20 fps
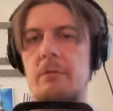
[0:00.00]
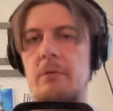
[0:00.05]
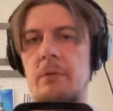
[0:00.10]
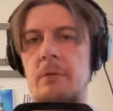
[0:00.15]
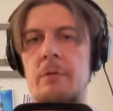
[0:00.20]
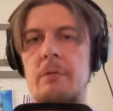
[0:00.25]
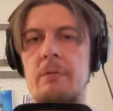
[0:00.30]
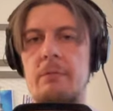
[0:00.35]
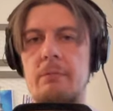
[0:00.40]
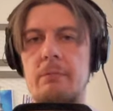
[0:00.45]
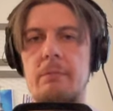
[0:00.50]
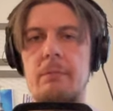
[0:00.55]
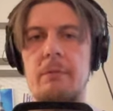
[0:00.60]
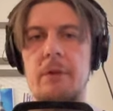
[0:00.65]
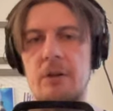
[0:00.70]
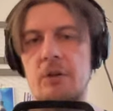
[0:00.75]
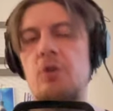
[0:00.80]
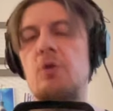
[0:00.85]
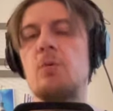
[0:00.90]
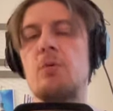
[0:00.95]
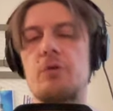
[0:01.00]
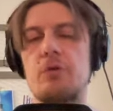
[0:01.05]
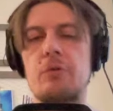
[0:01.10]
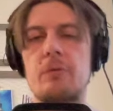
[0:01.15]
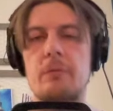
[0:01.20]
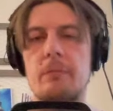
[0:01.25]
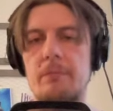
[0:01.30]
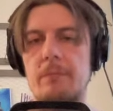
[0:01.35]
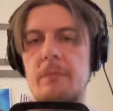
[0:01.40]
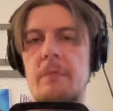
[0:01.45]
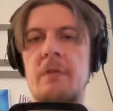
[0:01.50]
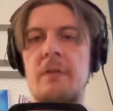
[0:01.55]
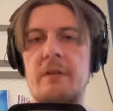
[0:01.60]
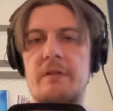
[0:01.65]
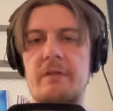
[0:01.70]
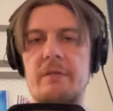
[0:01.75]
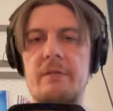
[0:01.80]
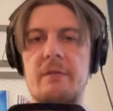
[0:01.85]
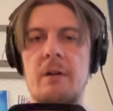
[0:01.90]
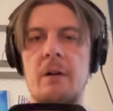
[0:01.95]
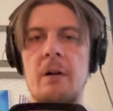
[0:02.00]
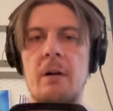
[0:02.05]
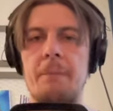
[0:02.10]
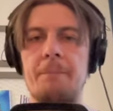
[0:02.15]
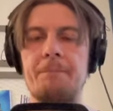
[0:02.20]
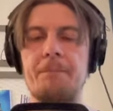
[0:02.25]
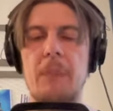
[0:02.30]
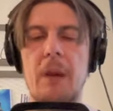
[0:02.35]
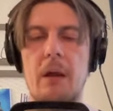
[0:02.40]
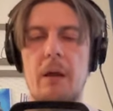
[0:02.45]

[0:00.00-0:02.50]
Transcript: uh, get used to this um,